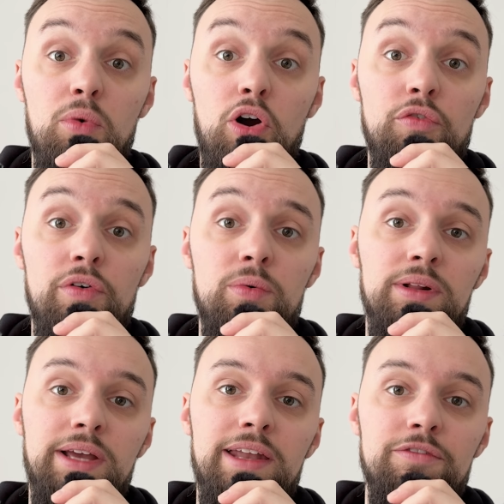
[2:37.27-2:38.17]
Moreover,
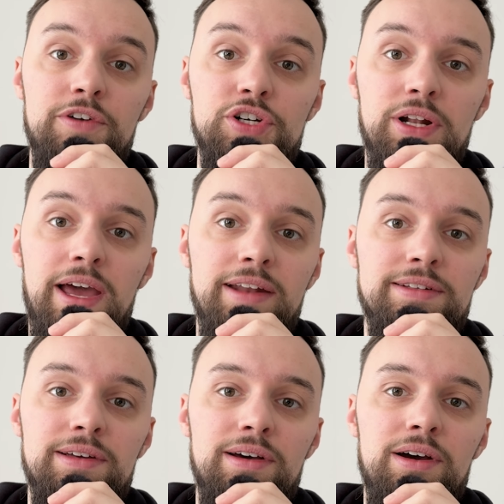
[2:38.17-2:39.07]
we'll get a visual
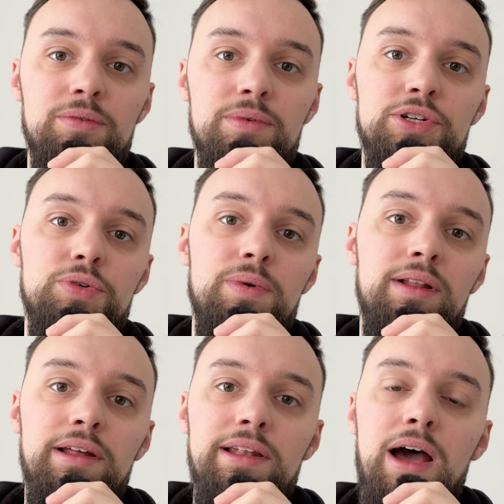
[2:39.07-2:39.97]
editor, which
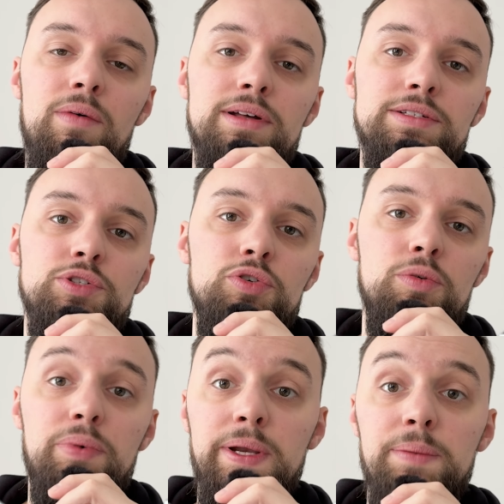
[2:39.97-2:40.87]
will allow us to
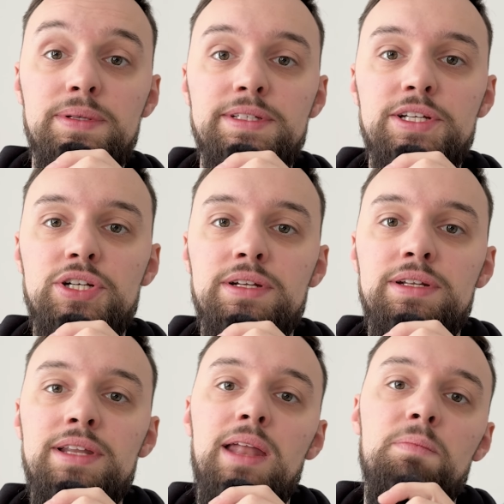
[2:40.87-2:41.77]

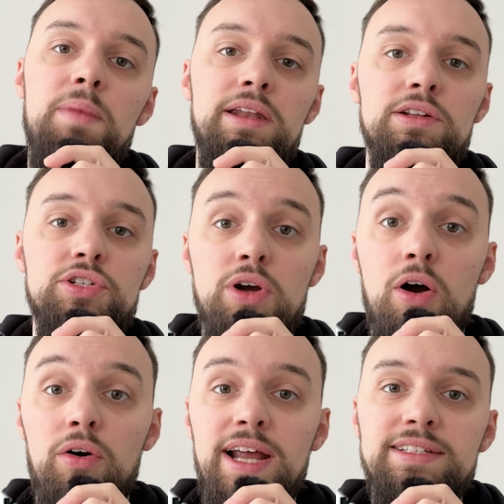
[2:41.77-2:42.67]
pre-position and manage
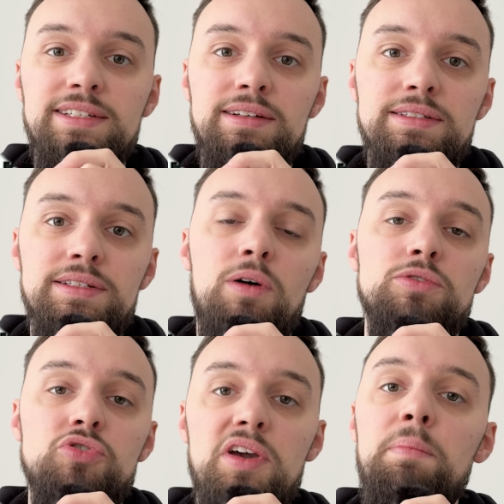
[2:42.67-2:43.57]
our assets and
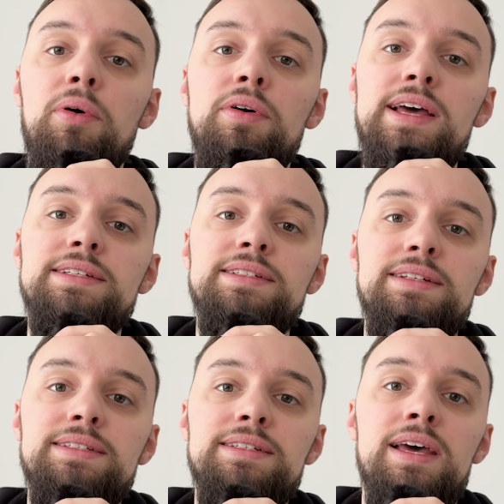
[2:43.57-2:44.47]
also import
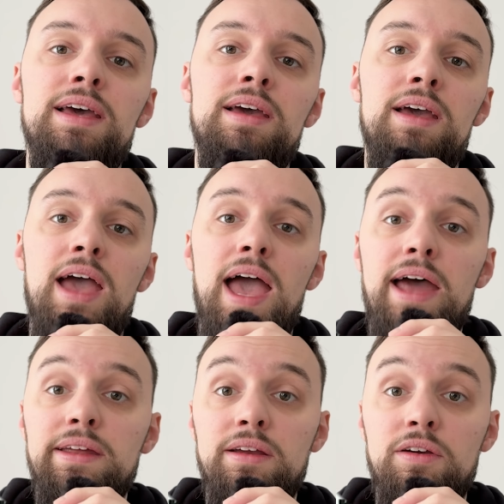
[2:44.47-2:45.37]
assets,
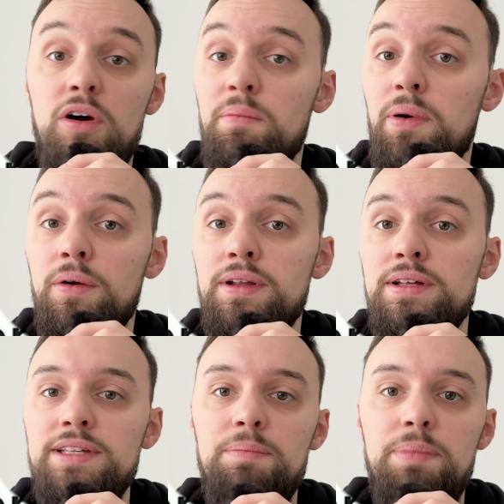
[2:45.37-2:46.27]
adding
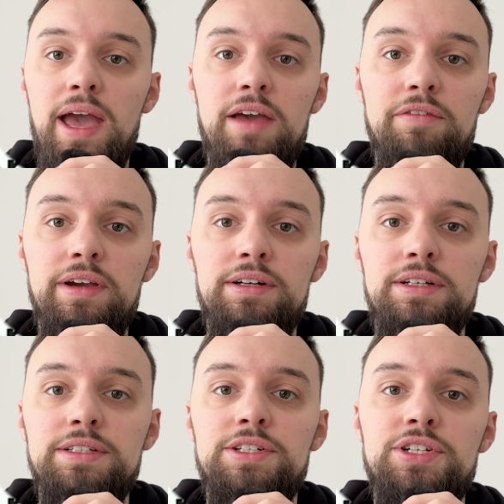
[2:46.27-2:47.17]
components and
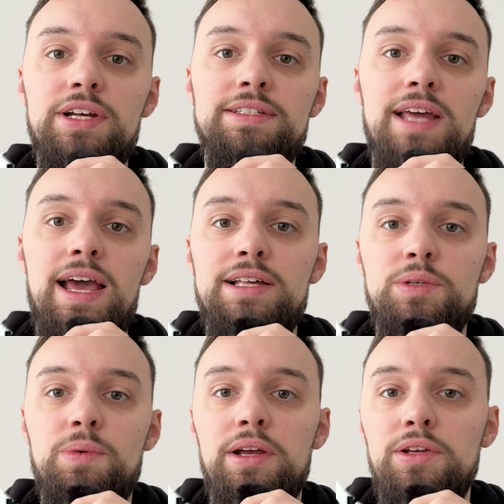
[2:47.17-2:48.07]
behaviors just
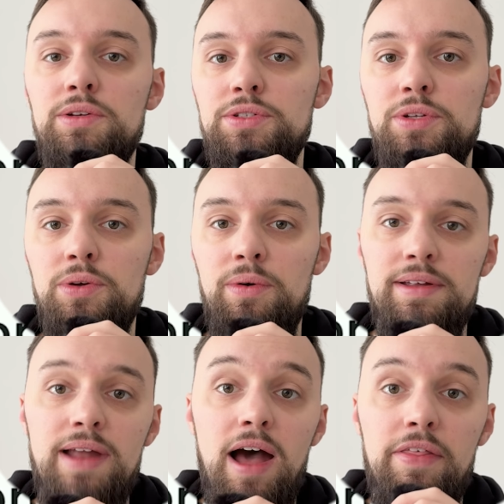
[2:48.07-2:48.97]
as we are used to
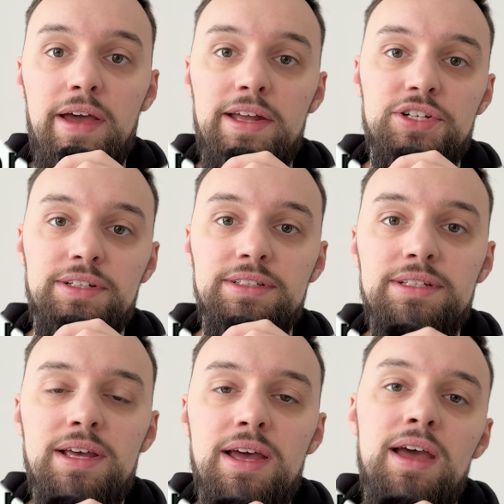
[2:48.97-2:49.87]
in other engines.